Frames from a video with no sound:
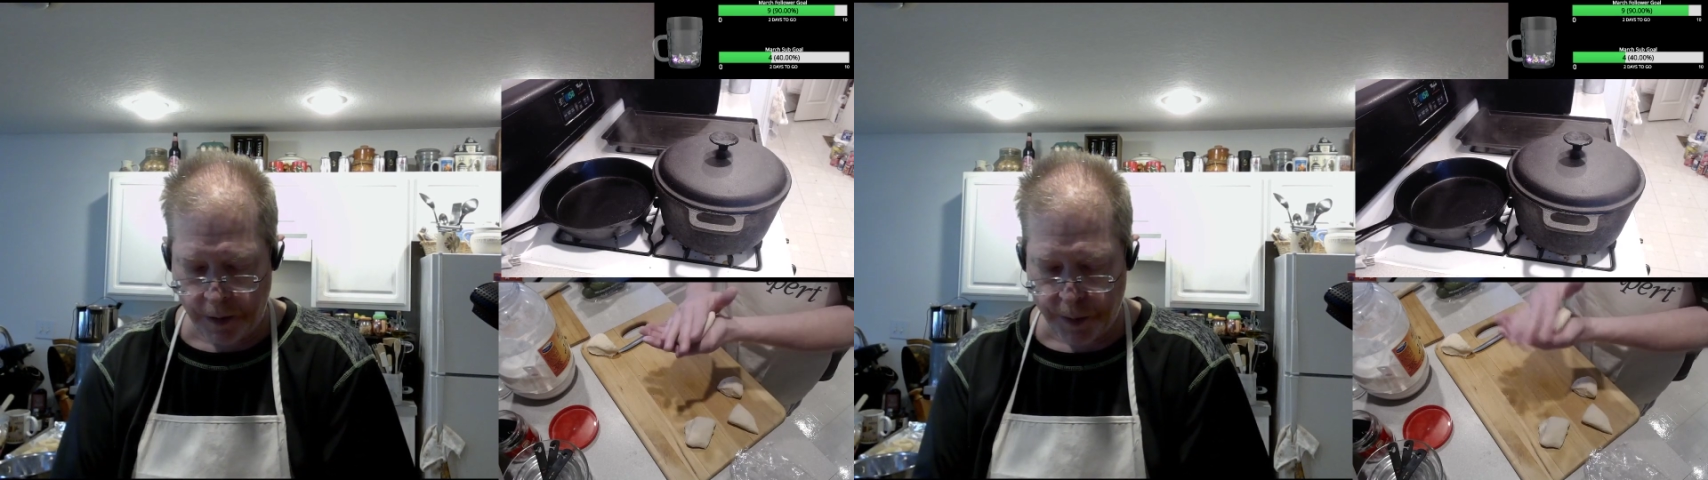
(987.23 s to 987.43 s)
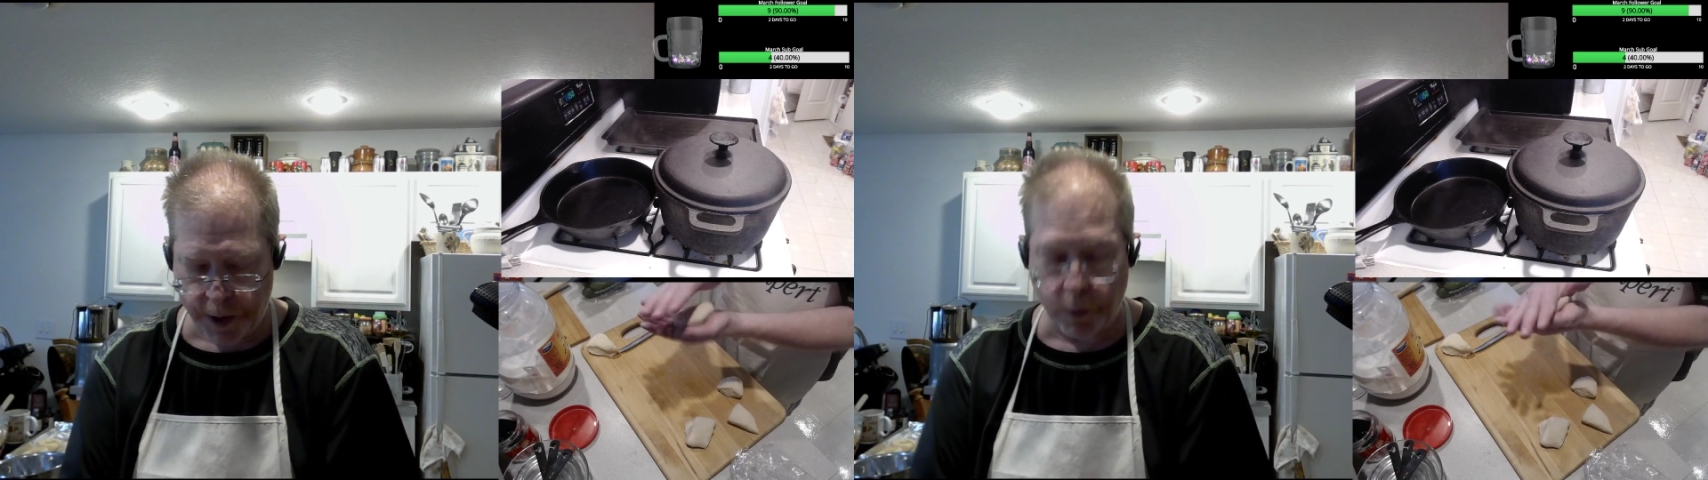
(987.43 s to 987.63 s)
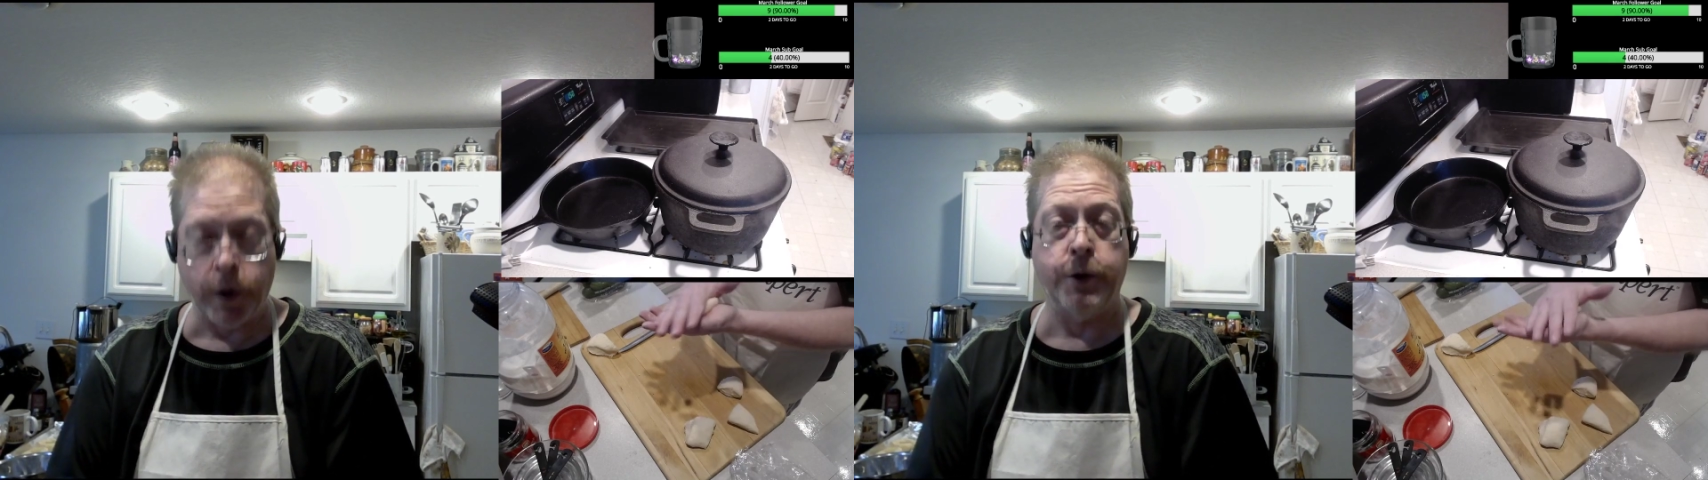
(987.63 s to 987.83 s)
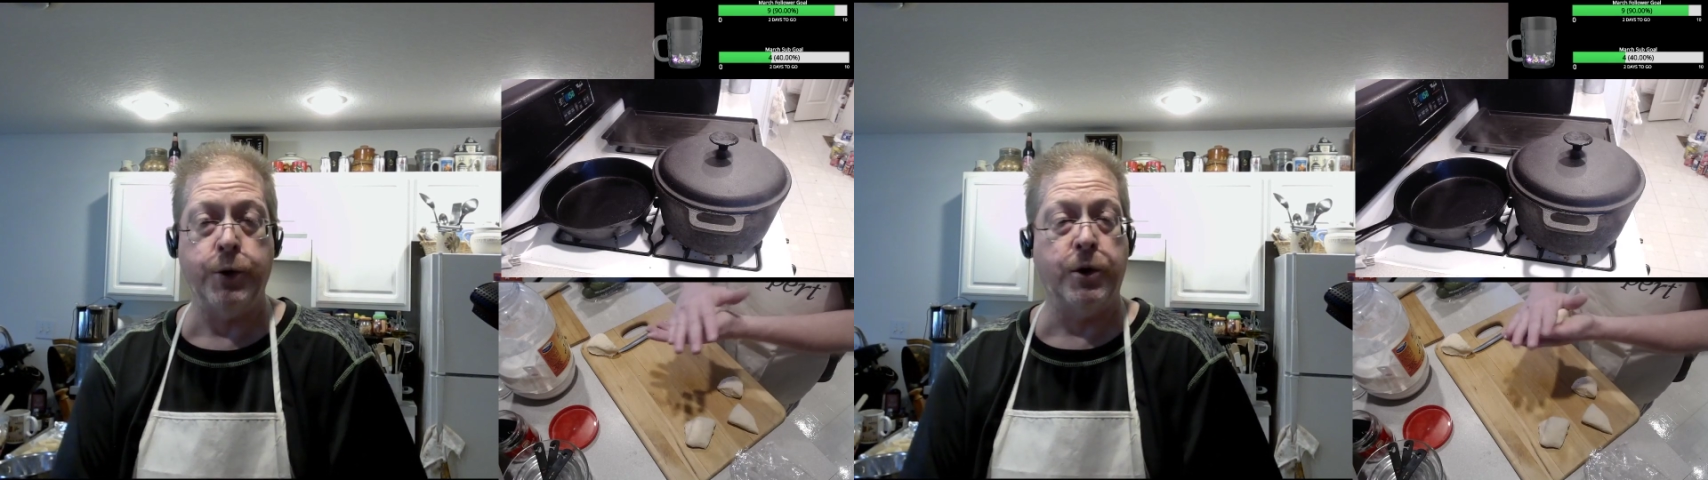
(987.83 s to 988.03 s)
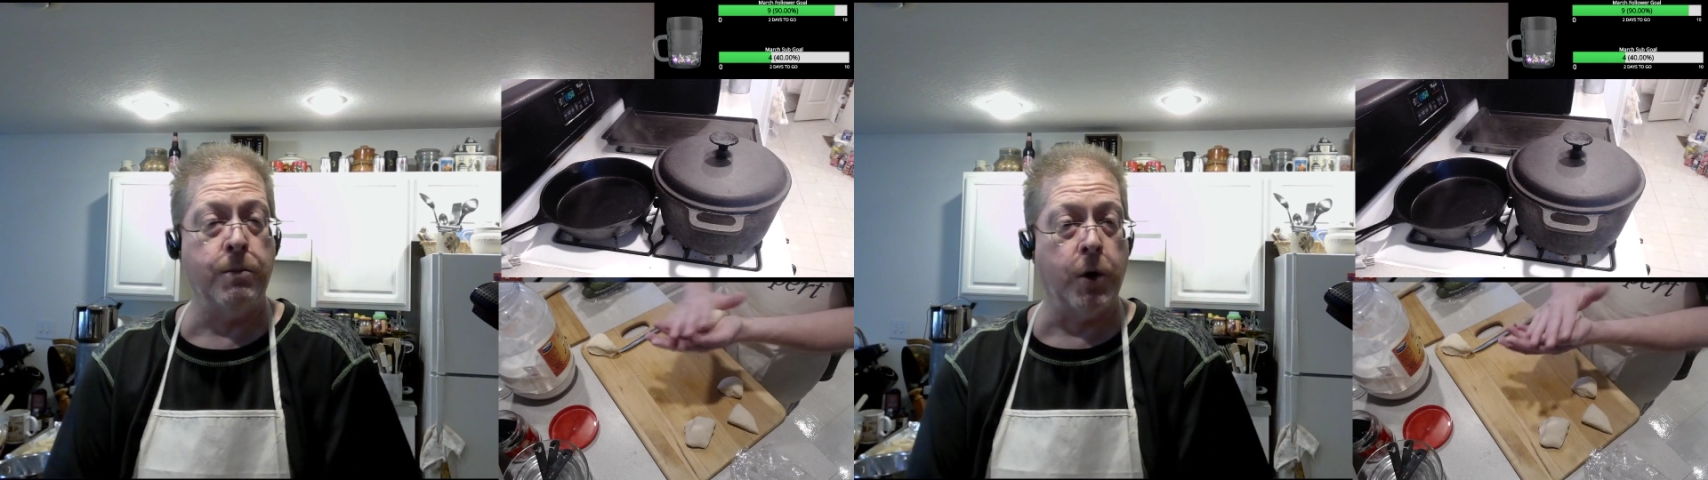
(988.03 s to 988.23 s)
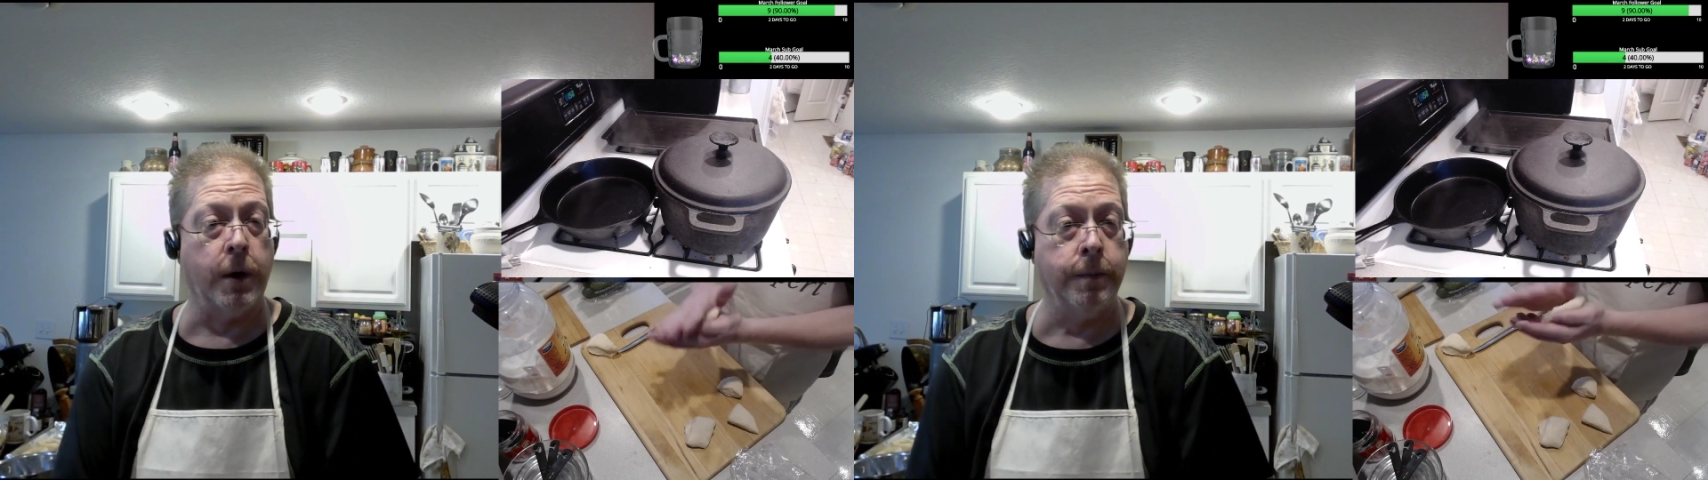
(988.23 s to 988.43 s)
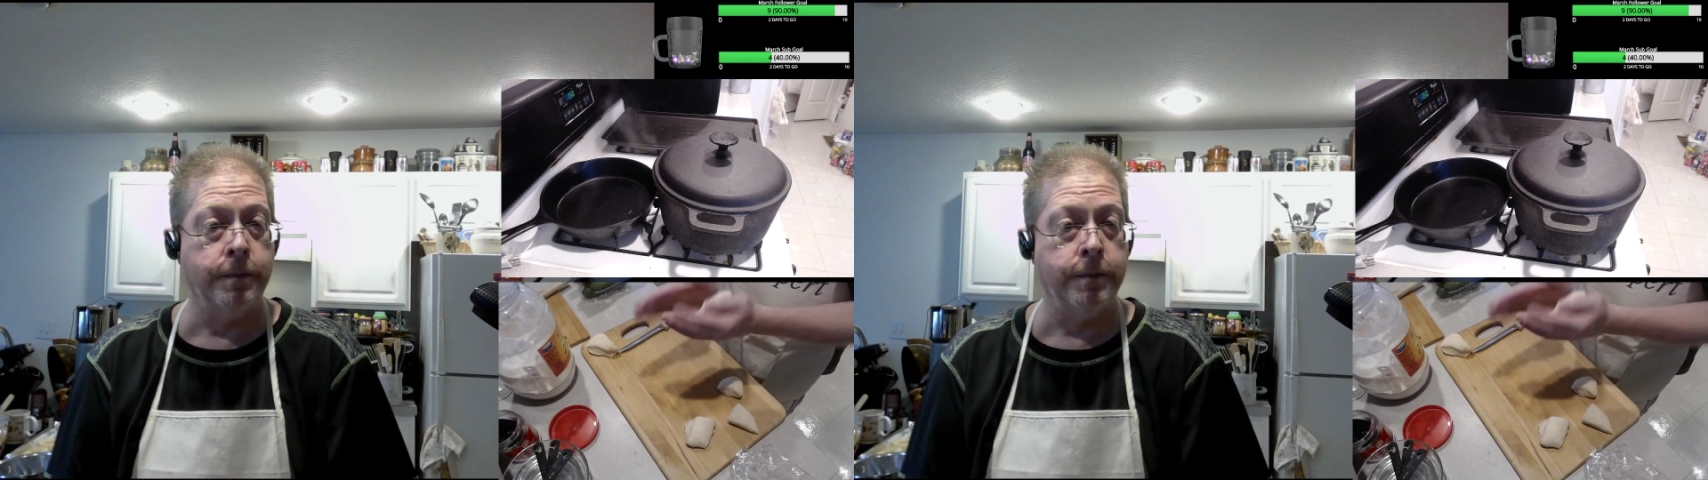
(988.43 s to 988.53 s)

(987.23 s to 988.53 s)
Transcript: but we're going to do some more.